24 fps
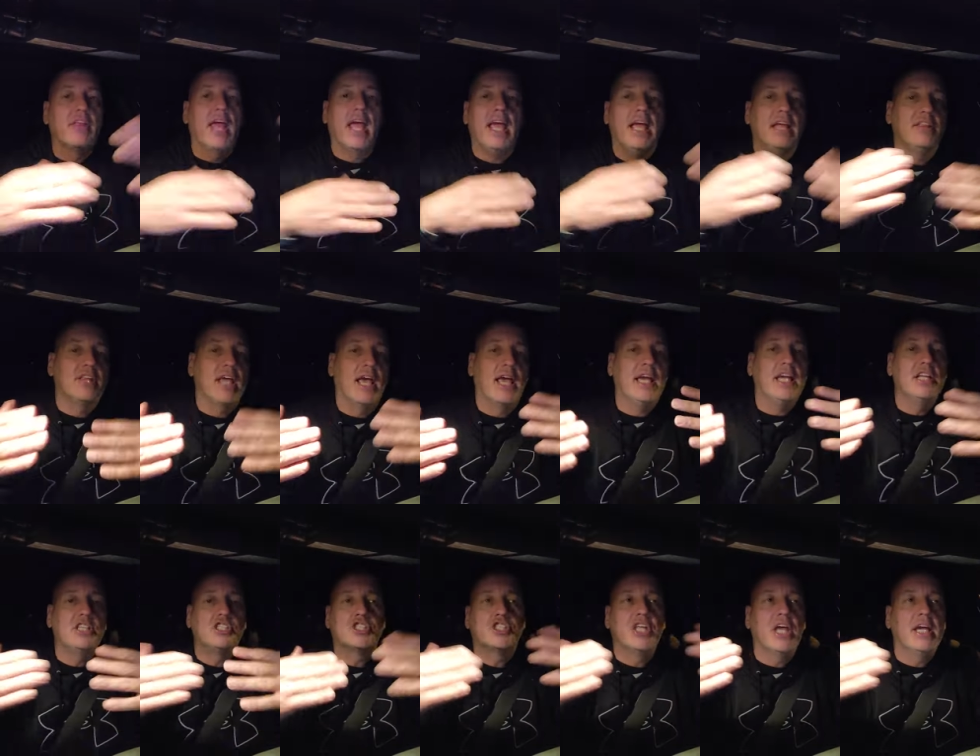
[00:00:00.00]
and they, they
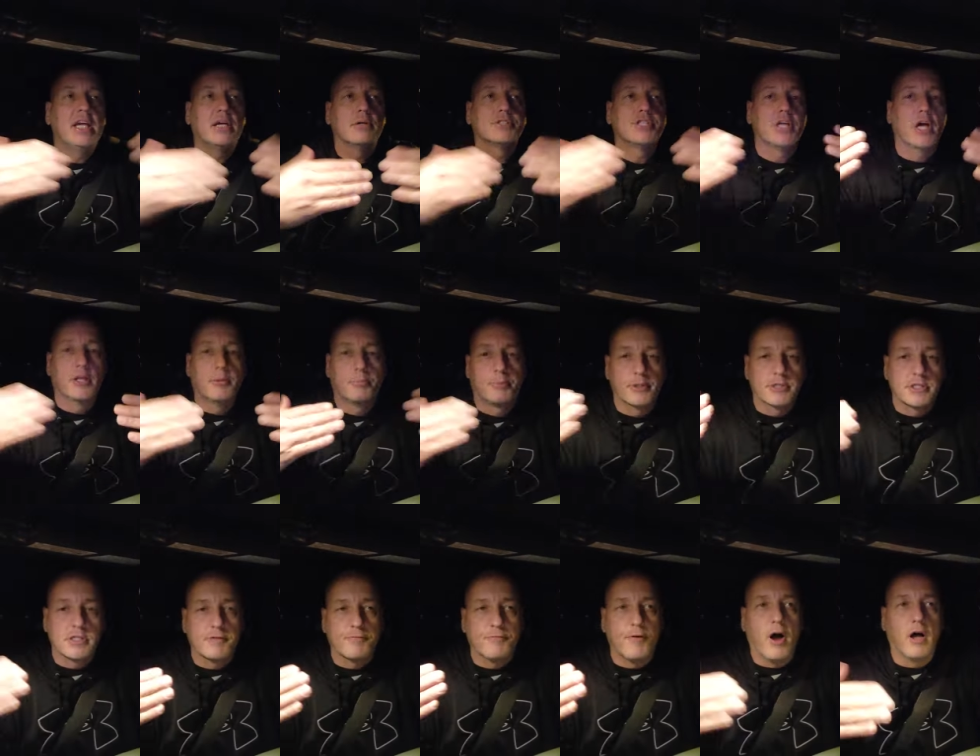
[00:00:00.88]
each think it was the other
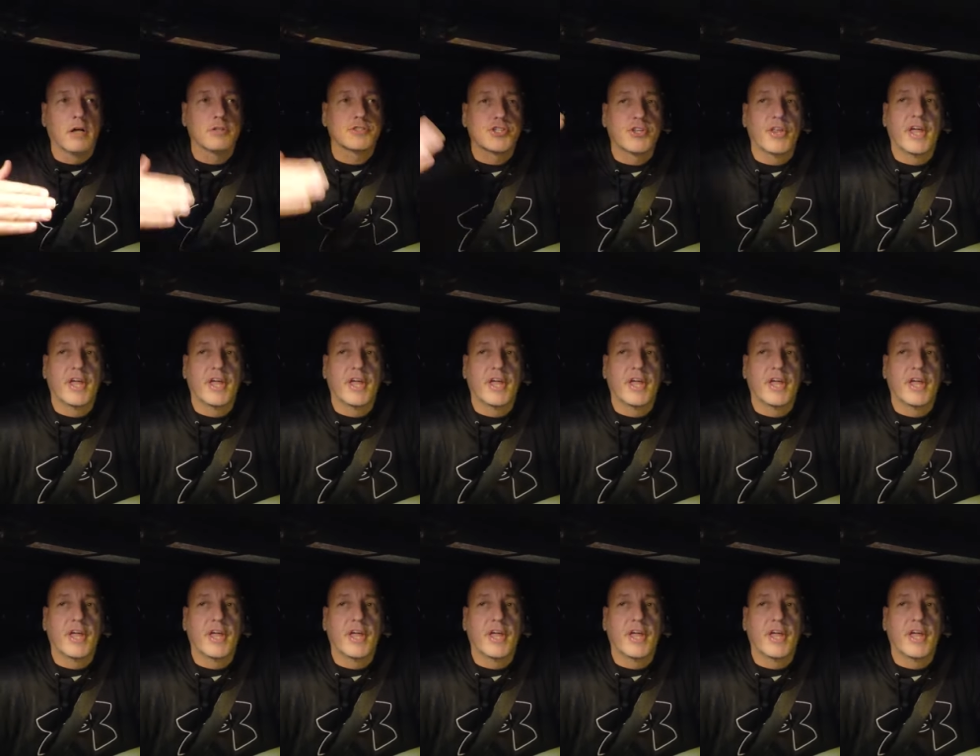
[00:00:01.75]
person's fault.